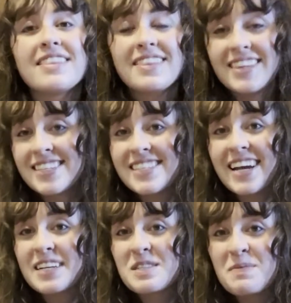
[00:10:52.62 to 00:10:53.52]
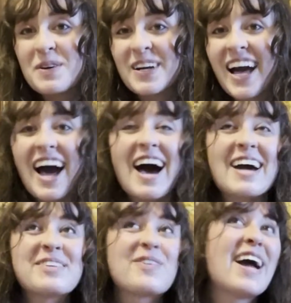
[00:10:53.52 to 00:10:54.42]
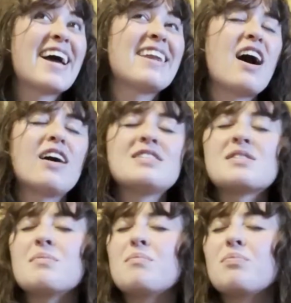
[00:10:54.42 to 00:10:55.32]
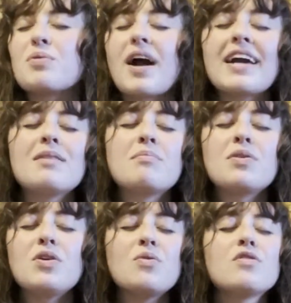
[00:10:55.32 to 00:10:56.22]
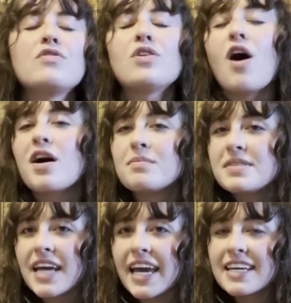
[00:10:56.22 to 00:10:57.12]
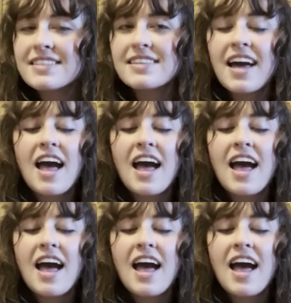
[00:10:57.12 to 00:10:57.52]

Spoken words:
This next book I read on some bright, beautiful autumn days.